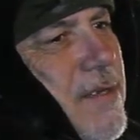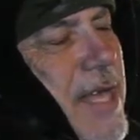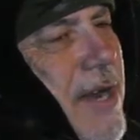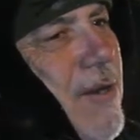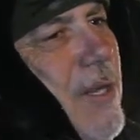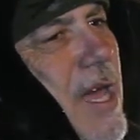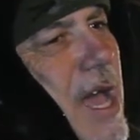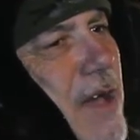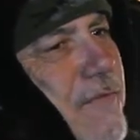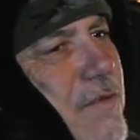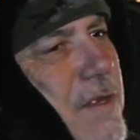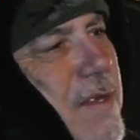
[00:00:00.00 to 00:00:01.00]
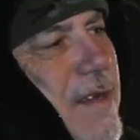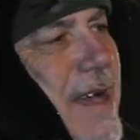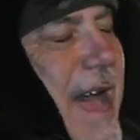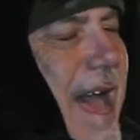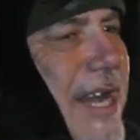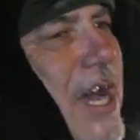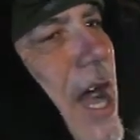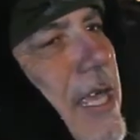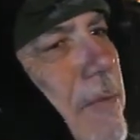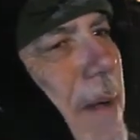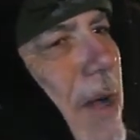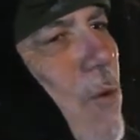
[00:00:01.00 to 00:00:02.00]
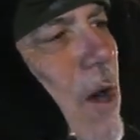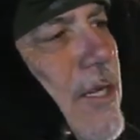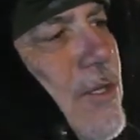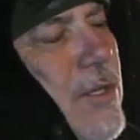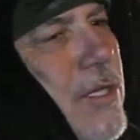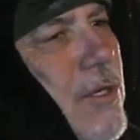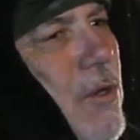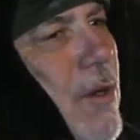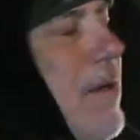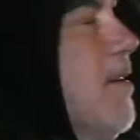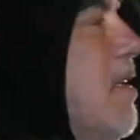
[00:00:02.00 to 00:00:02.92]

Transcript: that are left out of Occupy Wall Street, who are